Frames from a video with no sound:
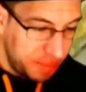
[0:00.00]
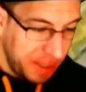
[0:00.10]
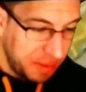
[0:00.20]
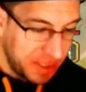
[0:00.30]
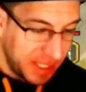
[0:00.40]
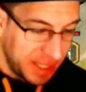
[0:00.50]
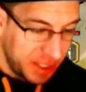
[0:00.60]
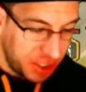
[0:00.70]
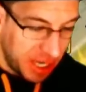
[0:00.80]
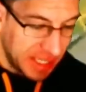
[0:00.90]
be able to get the
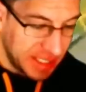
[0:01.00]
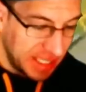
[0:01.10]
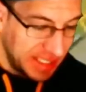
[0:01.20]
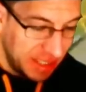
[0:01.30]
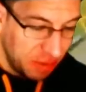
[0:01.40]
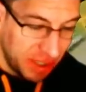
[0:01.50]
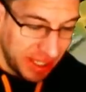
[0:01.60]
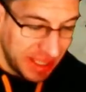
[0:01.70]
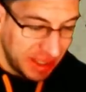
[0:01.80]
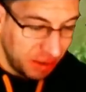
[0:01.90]
Jax. I did want to
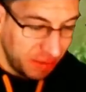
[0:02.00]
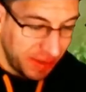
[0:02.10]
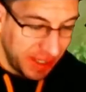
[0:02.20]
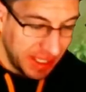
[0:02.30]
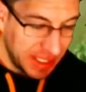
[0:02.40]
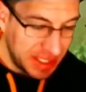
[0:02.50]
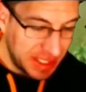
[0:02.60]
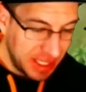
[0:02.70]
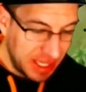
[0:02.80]
get the Ophidius.